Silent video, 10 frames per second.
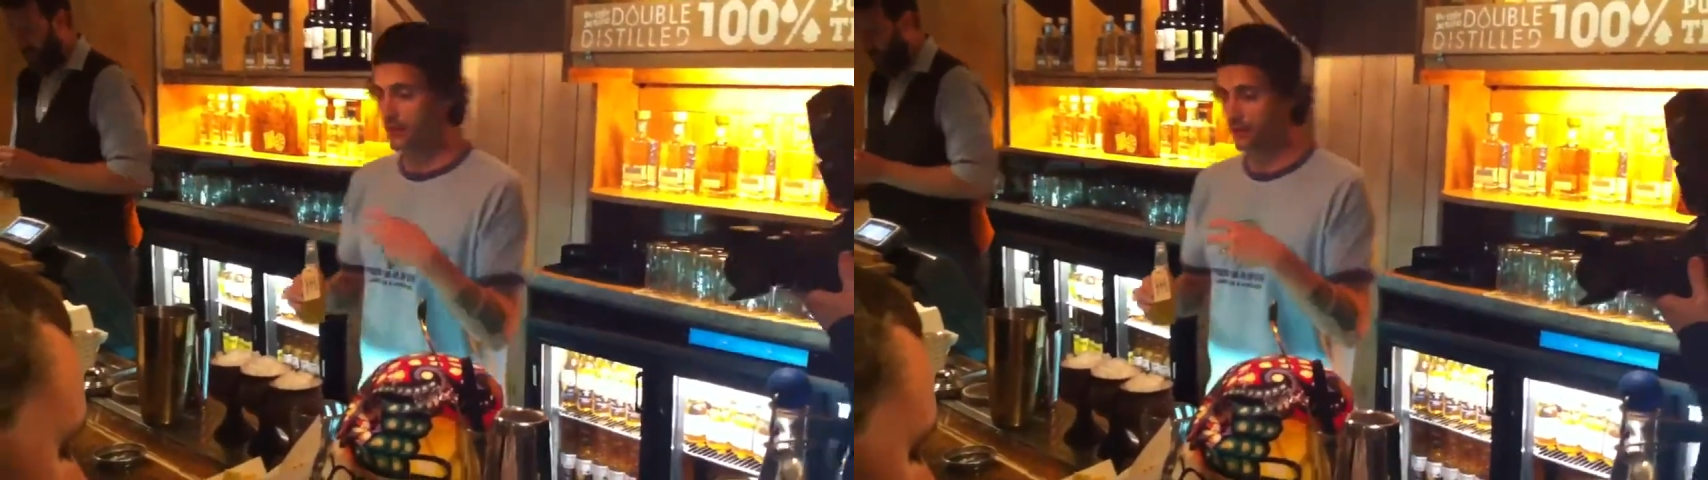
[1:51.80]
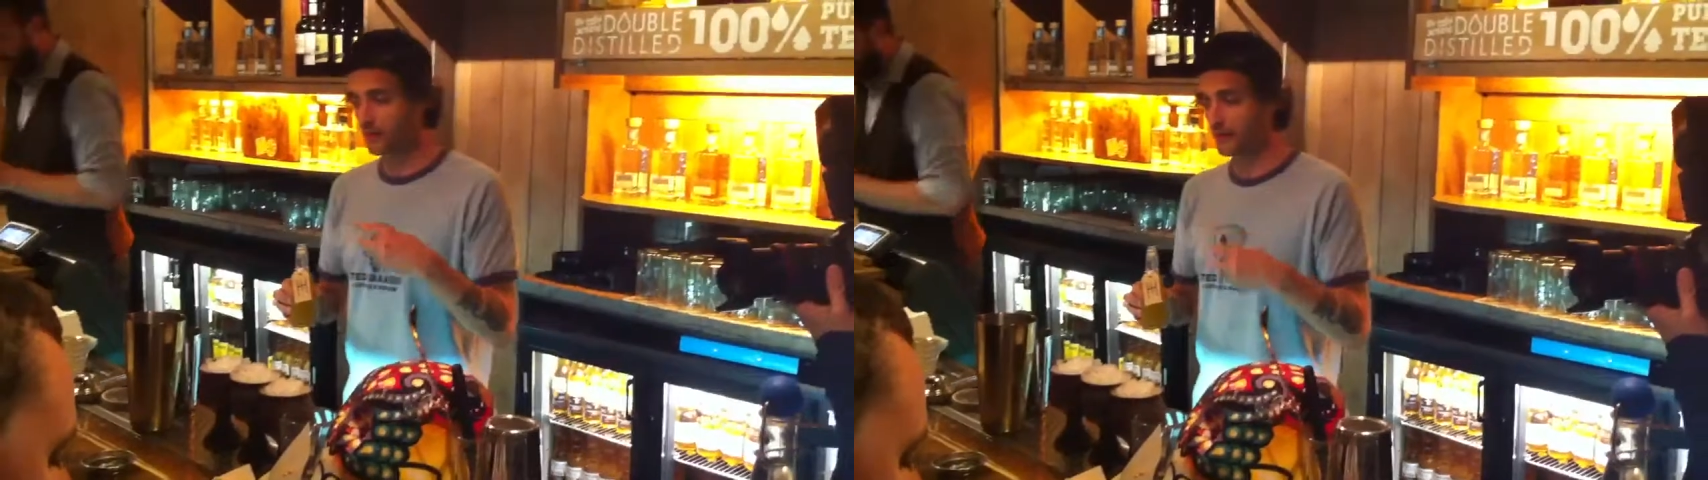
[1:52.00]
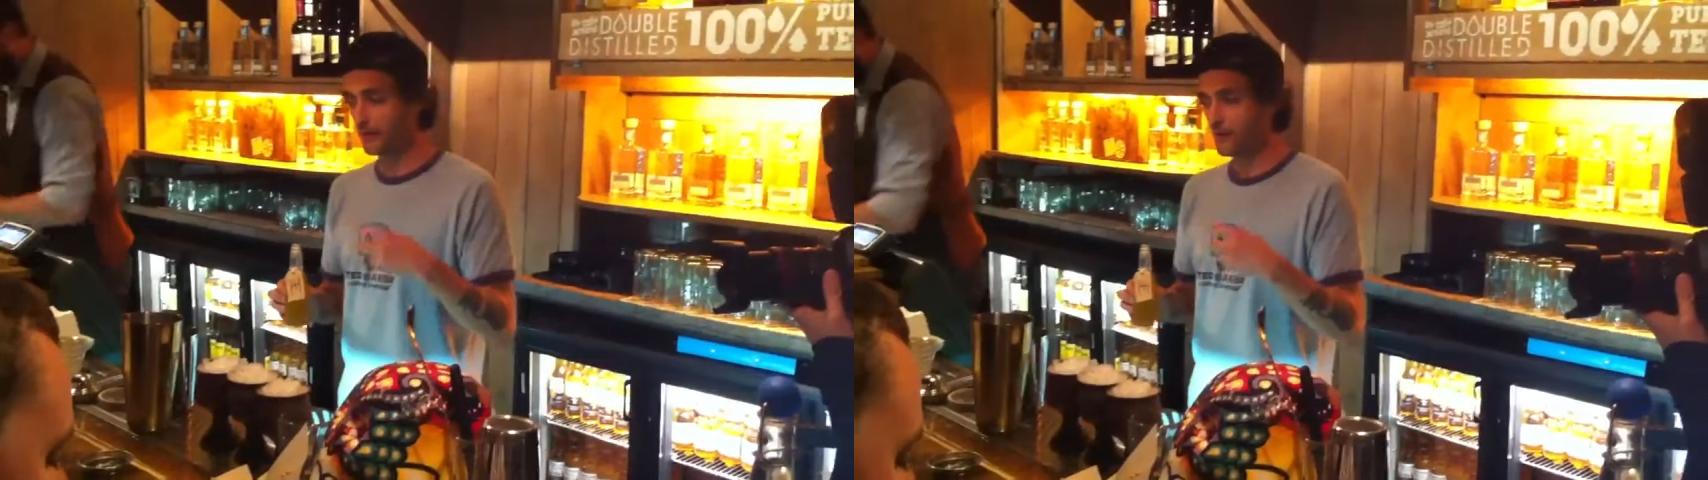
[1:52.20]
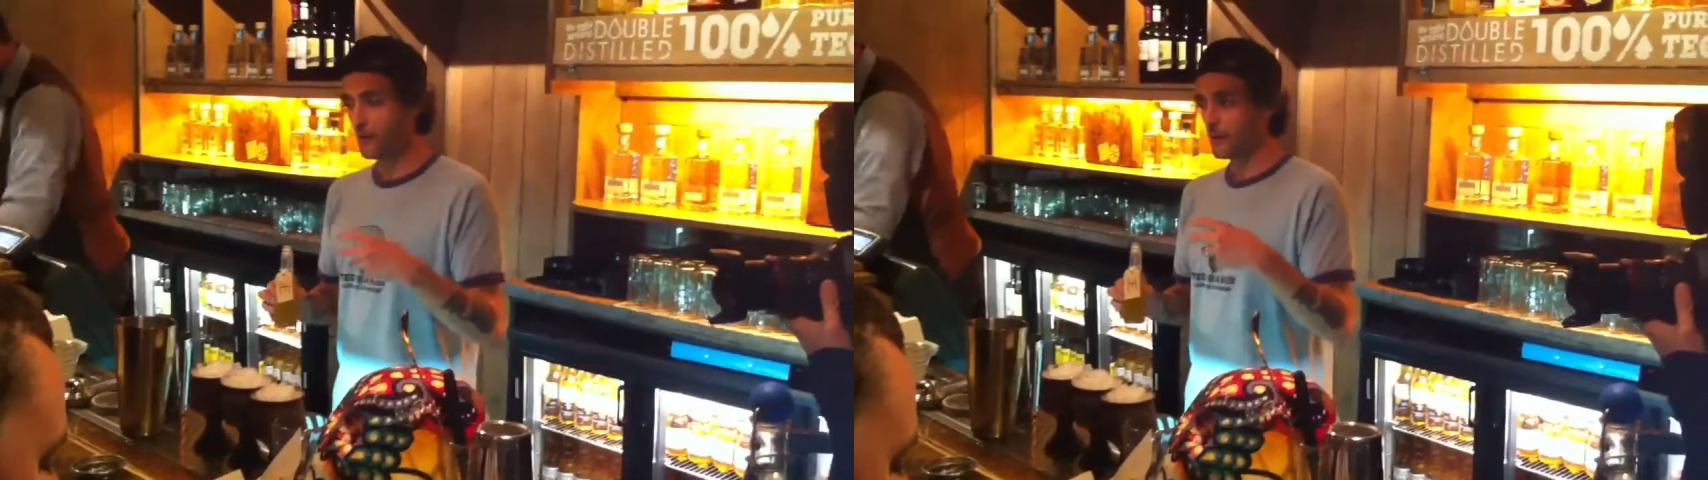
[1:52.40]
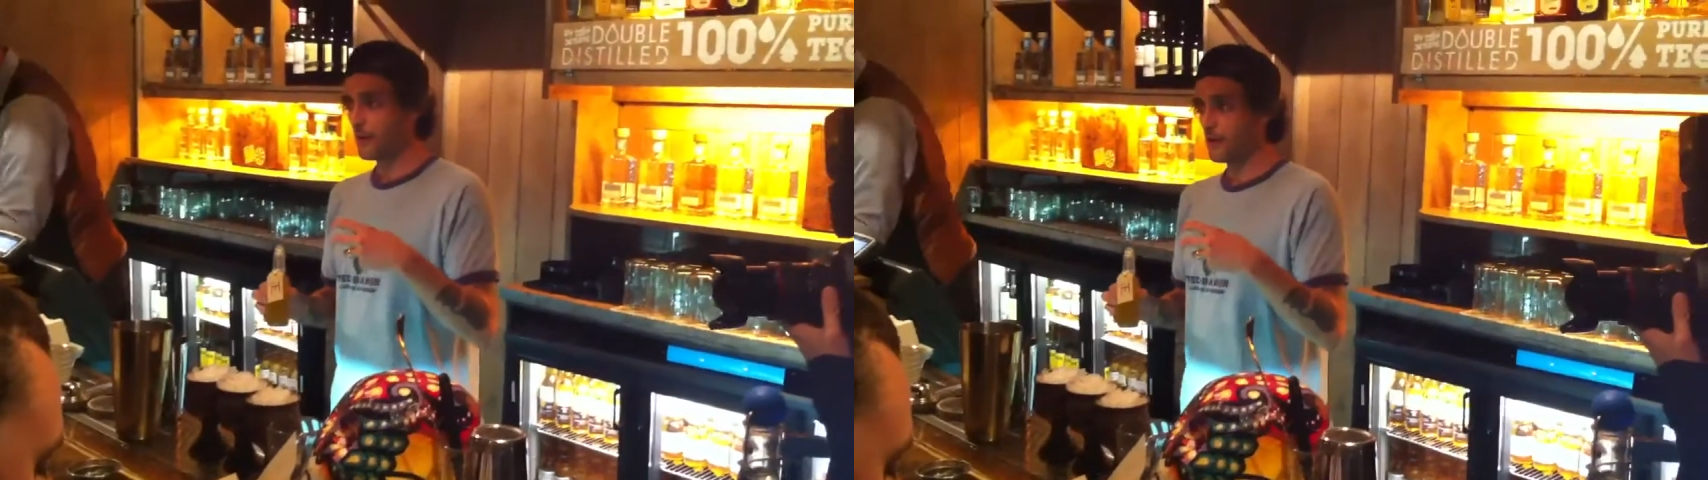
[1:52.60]
got
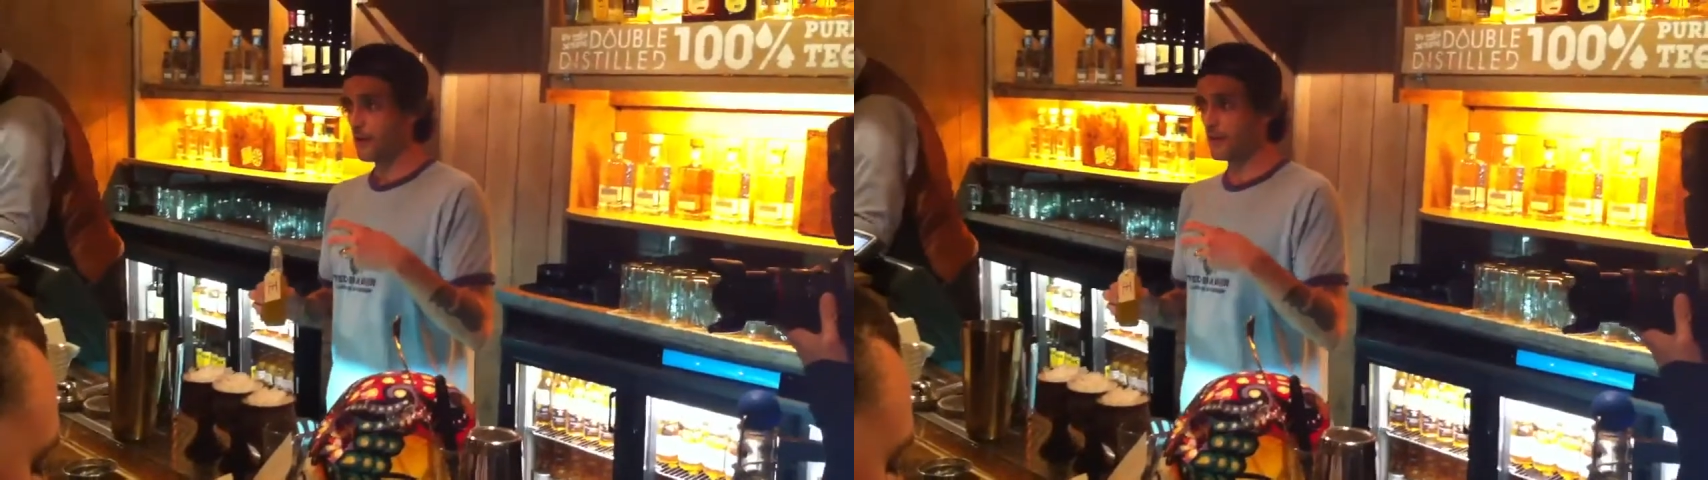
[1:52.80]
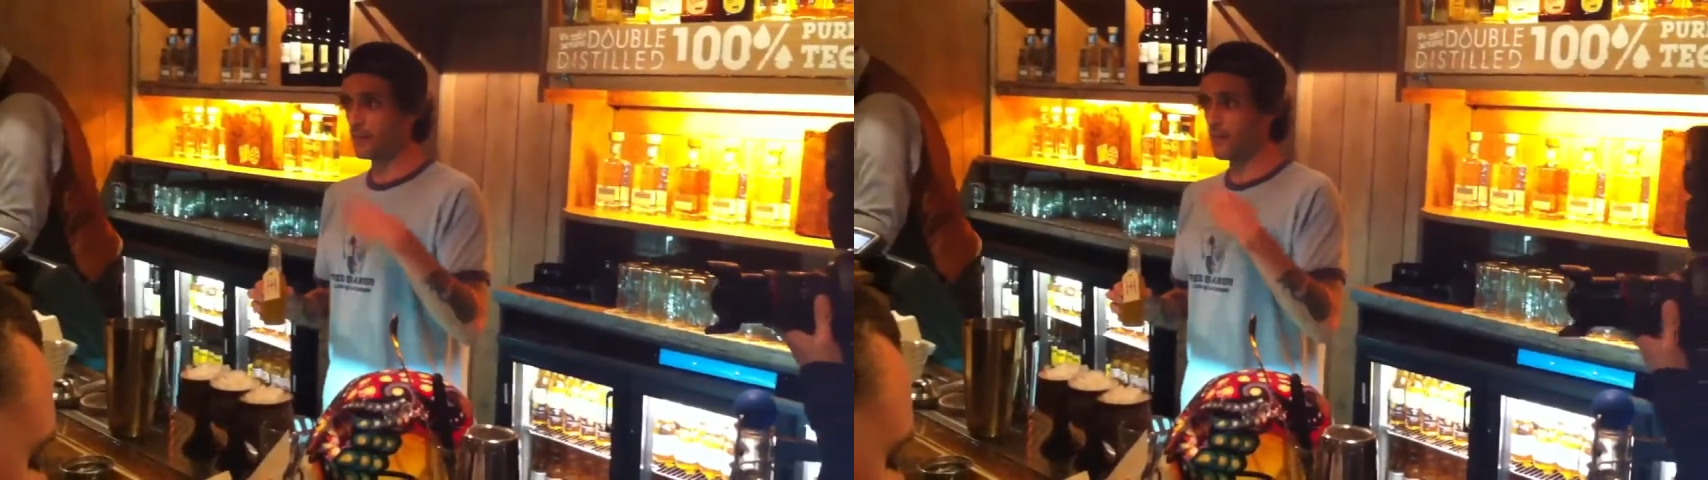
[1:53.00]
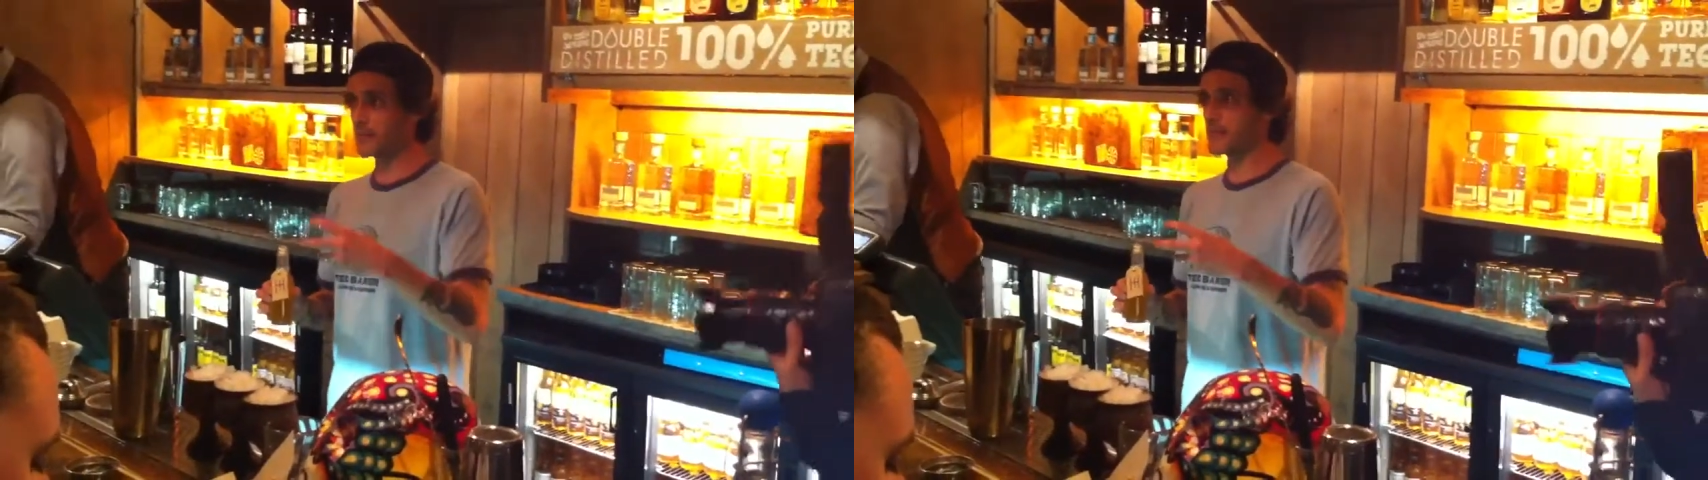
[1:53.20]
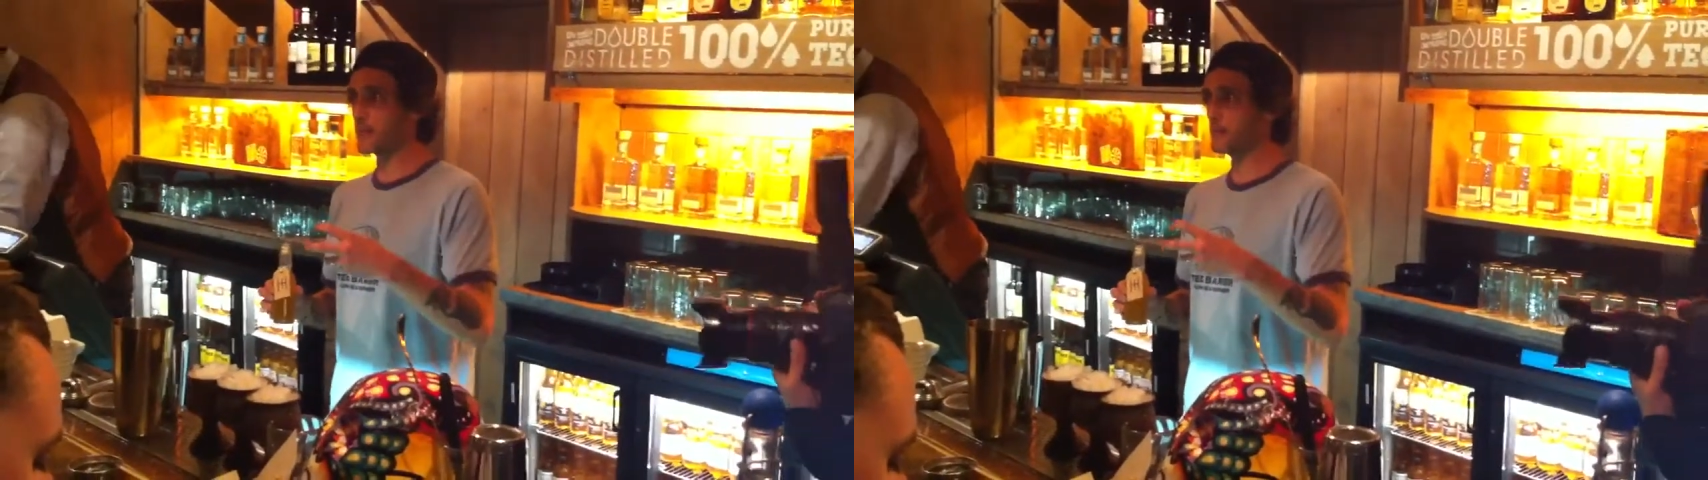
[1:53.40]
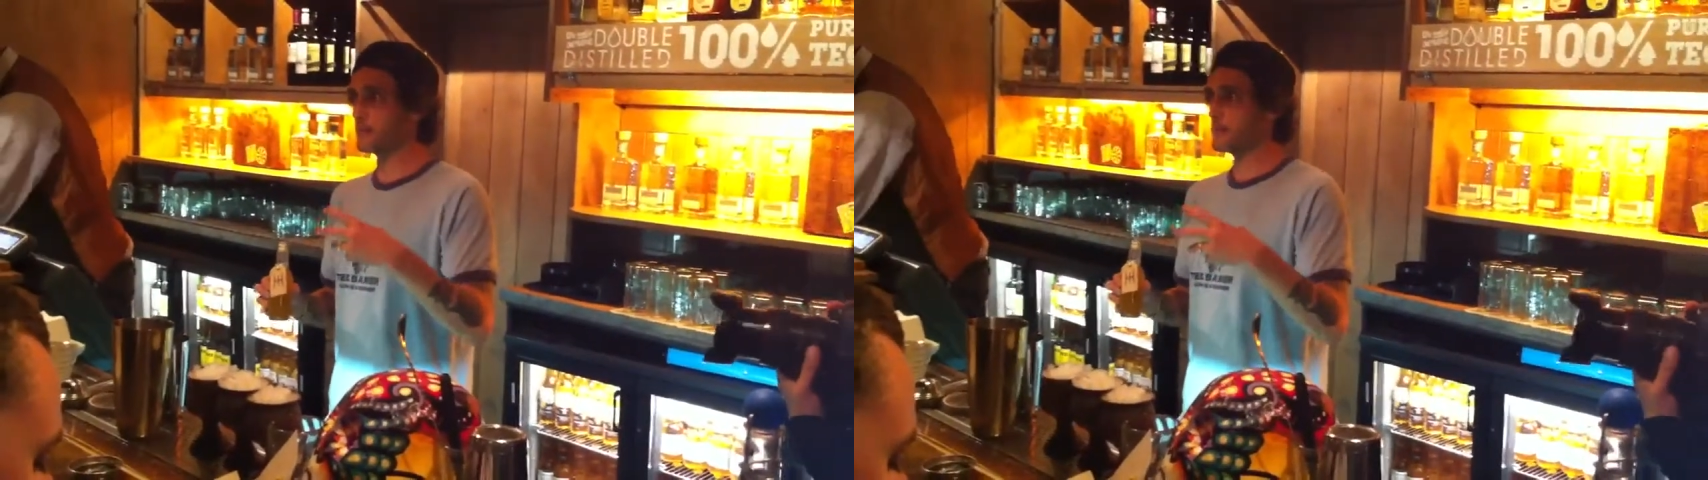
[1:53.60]
an
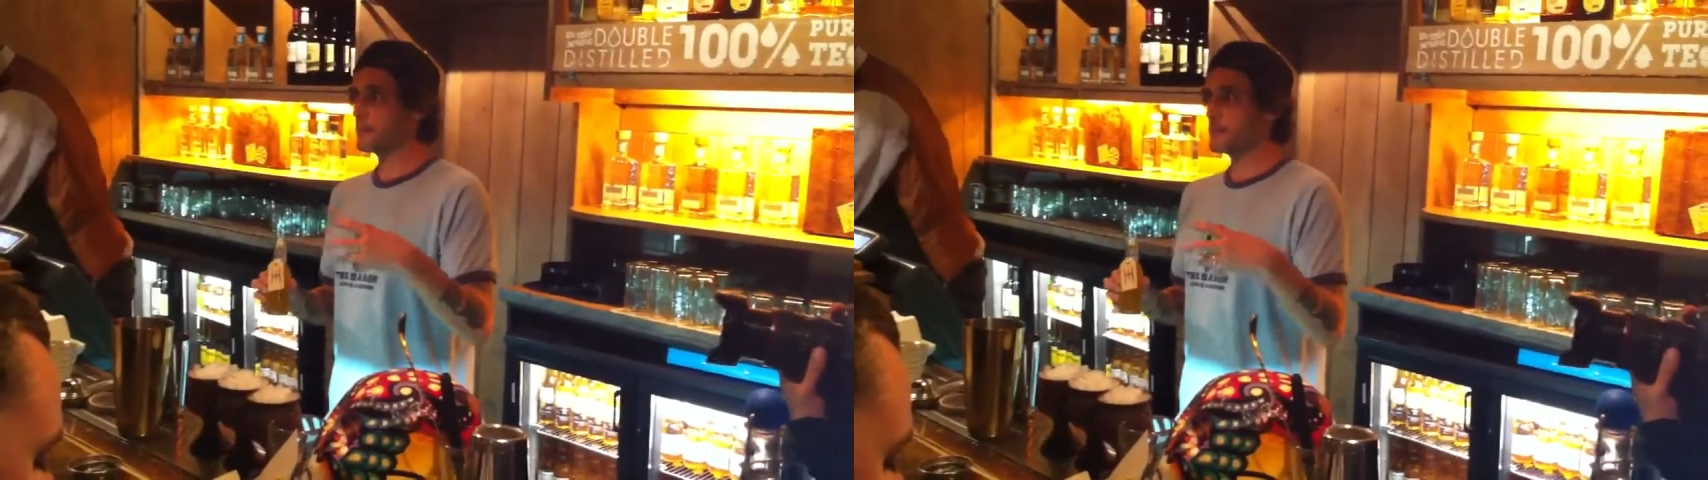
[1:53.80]
amazing